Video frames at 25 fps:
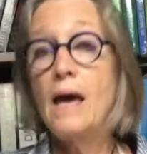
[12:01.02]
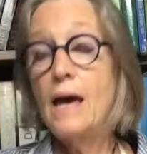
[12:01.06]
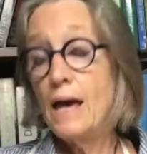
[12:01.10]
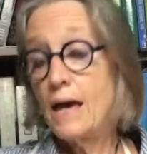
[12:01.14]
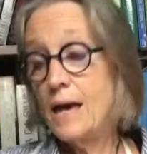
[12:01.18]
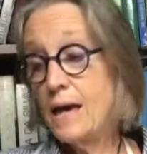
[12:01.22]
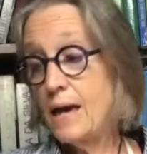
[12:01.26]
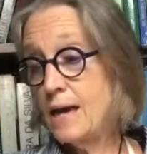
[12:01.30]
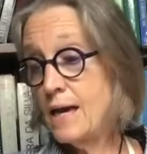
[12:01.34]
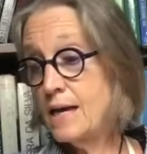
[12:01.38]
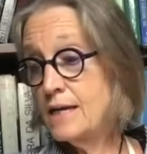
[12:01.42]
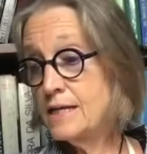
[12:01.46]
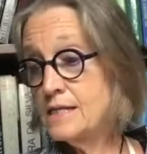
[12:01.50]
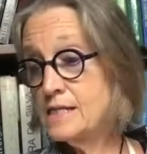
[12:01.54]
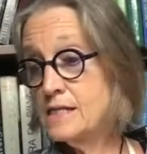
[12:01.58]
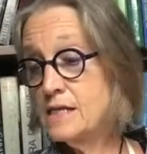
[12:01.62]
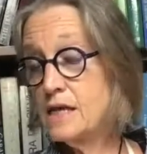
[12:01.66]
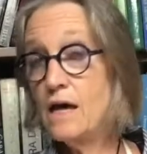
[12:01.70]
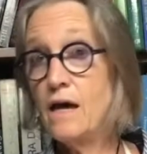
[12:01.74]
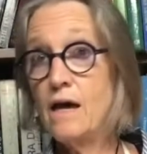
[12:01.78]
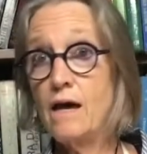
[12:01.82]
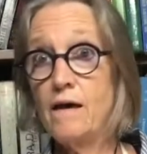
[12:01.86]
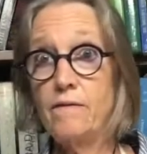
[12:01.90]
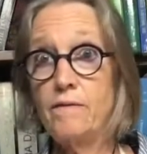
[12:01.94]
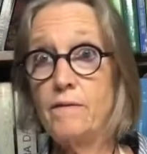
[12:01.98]
and
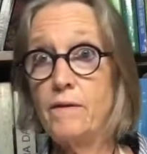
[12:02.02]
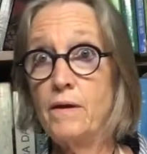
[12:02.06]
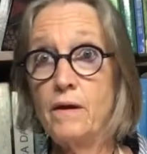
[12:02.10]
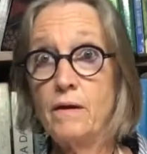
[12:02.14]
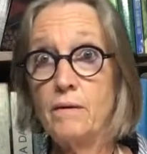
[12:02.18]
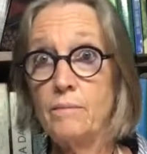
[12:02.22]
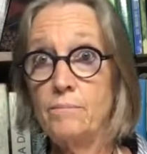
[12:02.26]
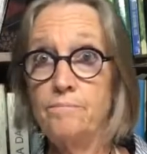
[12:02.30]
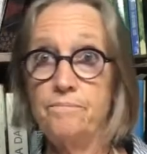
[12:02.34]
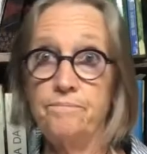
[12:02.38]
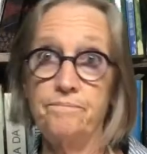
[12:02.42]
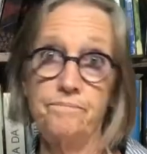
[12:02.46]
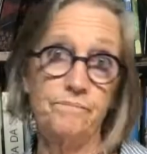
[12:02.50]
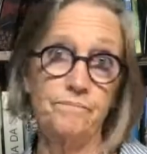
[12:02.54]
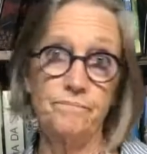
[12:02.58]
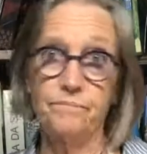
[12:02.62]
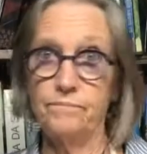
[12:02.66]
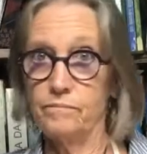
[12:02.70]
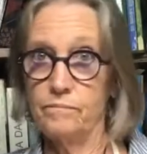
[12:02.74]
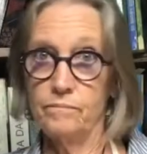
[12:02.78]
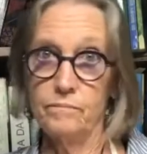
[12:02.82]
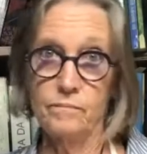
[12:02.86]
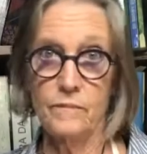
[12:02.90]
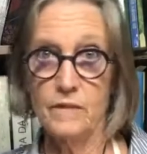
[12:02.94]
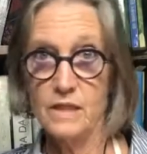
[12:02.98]
the
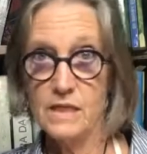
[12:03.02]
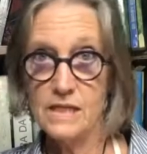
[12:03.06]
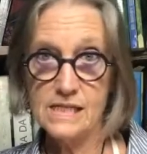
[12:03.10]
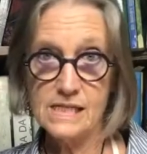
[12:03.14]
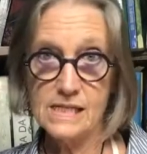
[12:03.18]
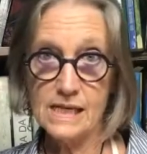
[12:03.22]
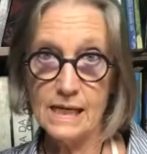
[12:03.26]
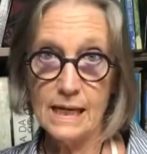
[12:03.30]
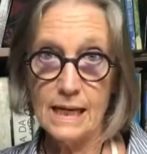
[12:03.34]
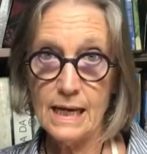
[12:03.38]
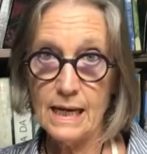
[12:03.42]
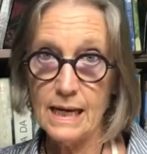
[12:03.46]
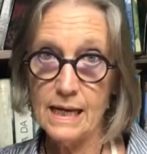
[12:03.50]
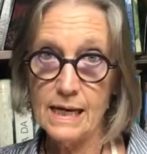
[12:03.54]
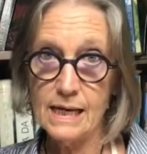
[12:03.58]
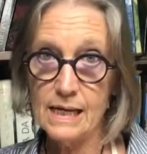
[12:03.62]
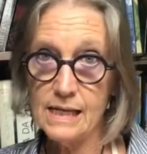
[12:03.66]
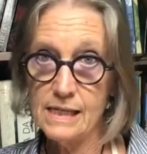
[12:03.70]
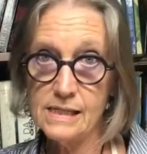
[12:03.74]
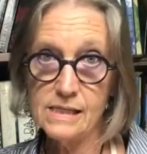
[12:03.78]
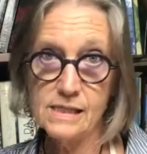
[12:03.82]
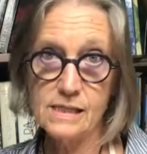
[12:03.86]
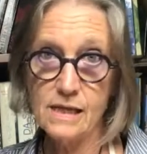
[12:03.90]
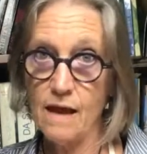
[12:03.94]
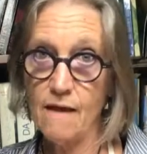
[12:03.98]

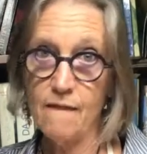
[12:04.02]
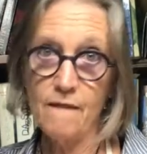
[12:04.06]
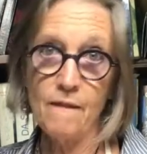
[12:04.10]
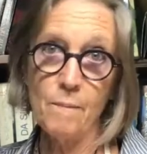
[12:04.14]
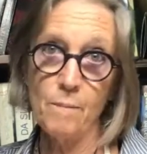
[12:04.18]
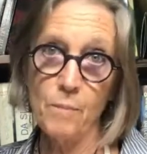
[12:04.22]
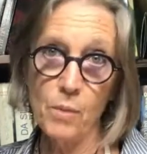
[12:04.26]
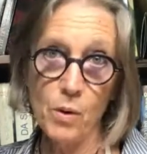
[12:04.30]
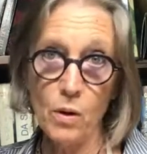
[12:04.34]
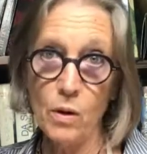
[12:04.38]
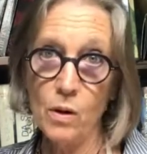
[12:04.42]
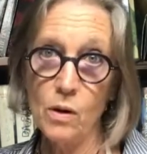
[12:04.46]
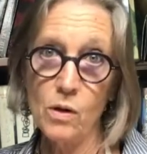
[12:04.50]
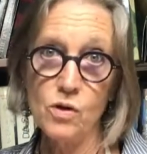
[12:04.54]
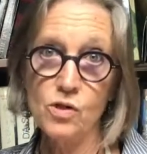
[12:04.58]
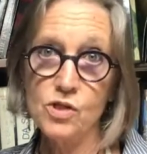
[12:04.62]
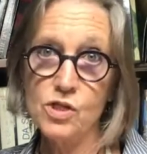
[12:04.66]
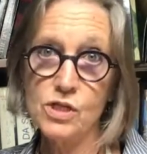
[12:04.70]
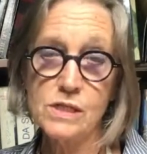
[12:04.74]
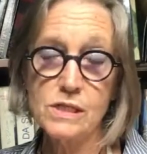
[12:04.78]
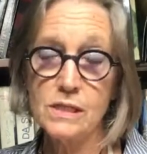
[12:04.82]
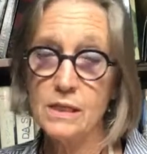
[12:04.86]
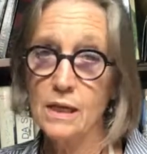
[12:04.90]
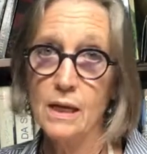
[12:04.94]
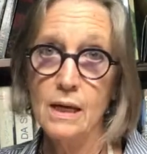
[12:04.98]
cicadas and the
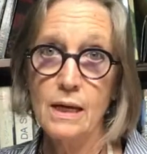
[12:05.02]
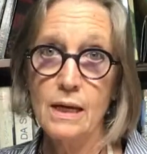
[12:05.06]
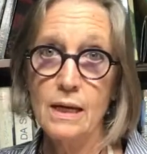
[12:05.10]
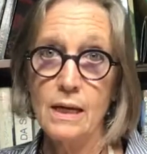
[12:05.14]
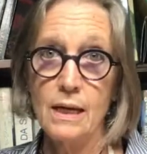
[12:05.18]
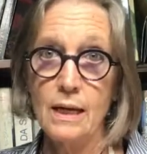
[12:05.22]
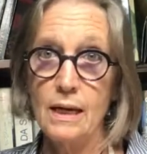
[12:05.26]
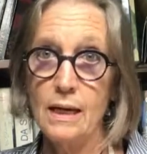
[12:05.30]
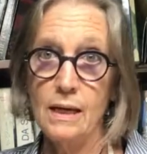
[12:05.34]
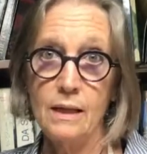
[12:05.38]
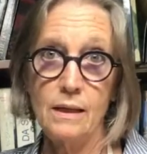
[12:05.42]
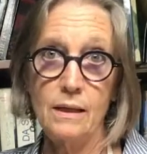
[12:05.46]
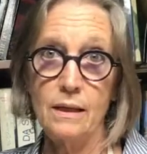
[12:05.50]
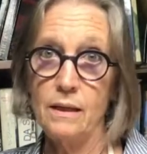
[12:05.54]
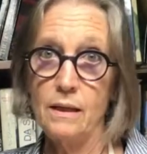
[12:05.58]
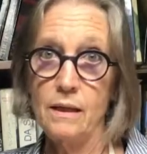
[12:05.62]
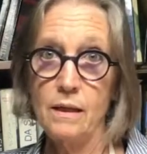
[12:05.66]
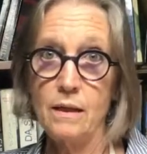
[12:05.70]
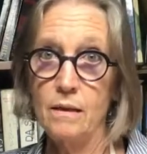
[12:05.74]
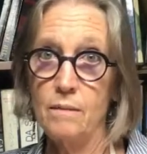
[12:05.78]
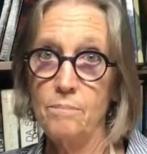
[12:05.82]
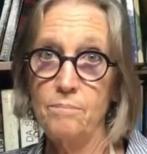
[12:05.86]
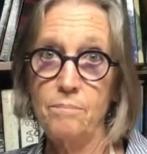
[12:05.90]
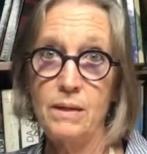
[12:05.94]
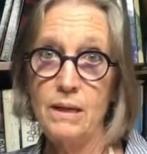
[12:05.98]
birds and
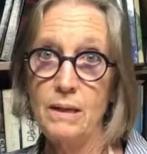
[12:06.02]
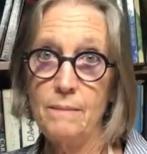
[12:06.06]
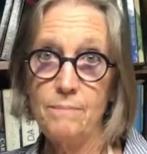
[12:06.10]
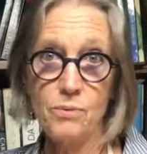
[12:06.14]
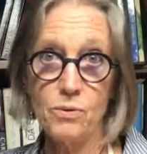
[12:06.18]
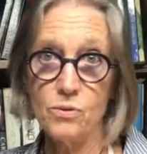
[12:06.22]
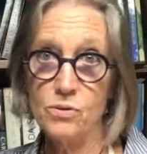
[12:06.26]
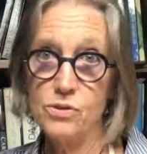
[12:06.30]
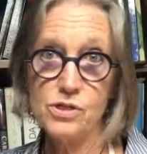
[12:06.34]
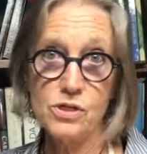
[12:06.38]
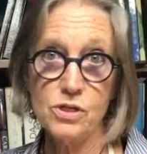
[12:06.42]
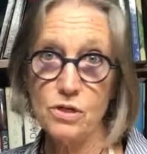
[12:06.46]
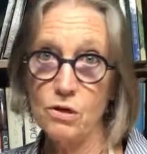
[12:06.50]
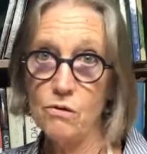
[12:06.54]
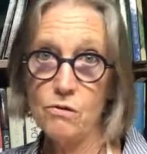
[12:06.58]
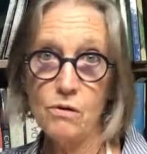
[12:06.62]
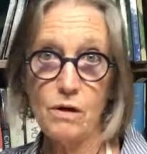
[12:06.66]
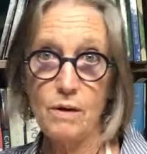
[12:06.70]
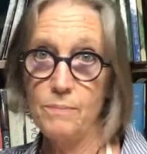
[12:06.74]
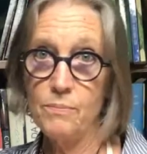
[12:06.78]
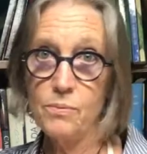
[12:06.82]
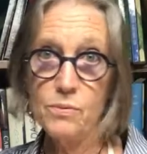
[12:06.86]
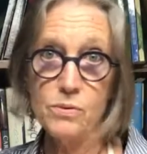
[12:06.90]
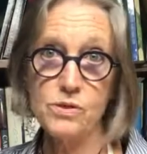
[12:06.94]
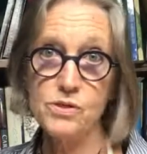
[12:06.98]
the peepers and
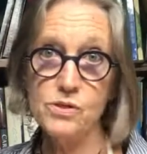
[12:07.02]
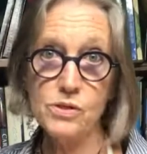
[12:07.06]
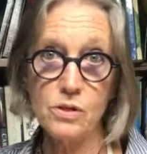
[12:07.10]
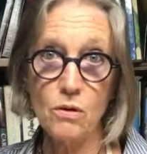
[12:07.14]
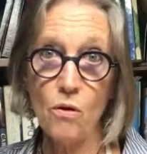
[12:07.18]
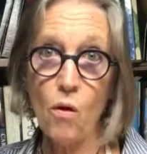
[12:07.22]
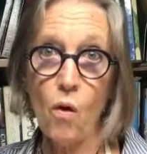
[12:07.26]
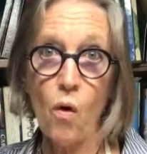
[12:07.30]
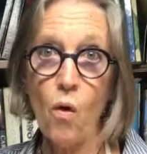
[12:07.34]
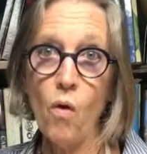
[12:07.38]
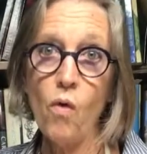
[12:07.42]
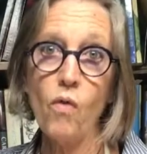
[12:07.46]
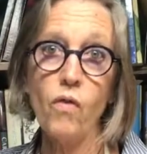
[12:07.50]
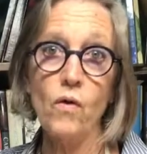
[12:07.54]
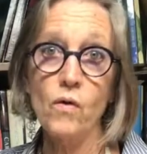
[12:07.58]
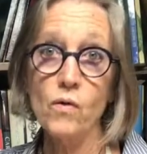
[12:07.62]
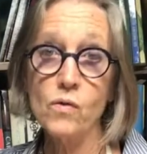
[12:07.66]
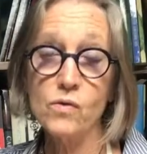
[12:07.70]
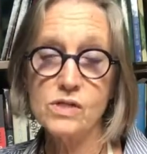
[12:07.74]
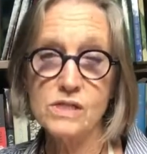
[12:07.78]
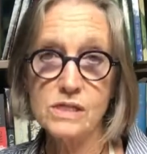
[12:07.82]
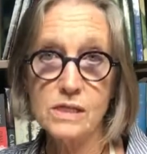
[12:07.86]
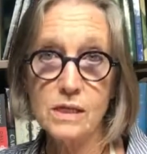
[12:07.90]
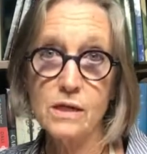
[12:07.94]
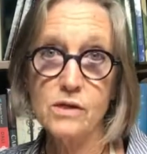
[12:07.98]
creepers and all
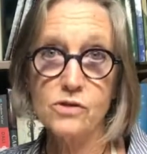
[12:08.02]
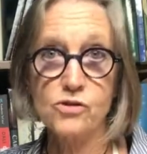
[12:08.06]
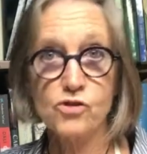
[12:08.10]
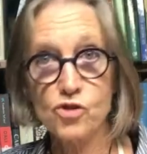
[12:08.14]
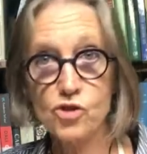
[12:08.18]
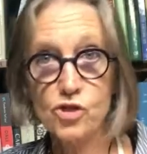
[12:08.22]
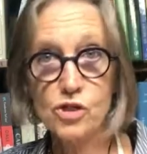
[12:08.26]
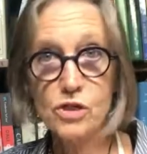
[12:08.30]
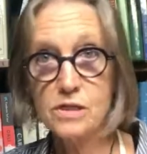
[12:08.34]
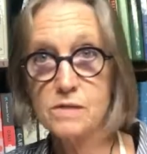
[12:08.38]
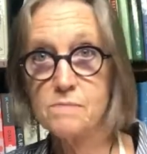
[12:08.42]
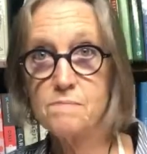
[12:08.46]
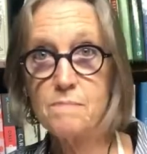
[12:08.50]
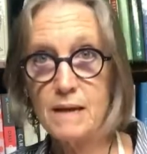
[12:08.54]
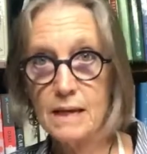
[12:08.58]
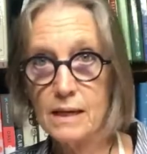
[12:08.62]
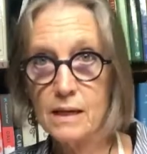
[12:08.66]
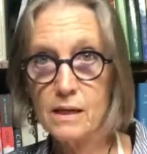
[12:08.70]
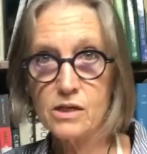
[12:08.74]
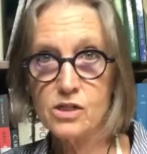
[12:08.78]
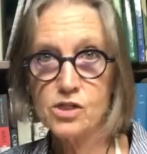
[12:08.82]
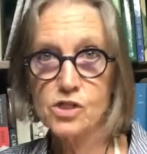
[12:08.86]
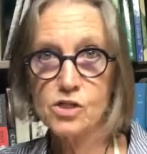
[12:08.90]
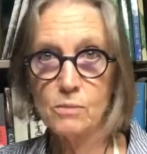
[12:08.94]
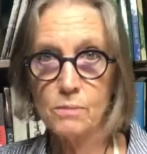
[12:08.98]
those things are just
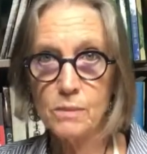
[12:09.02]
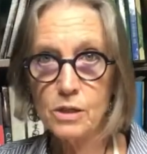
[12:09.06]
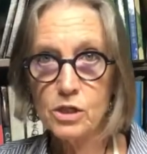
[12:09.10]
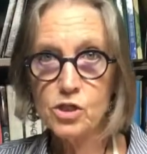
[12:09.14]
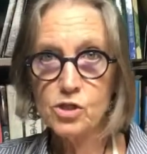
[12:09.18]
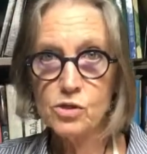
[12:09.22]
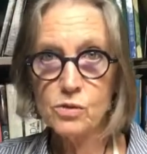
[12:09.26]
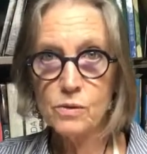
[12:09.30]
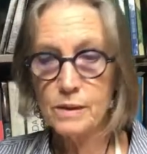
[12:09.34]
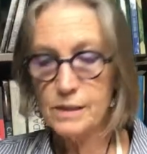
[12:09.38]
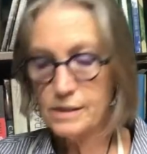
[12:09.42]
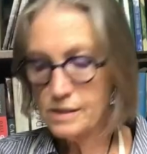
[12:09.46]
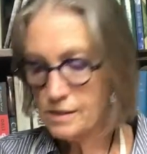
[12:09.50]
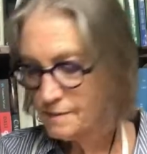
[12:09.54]
making so much noise.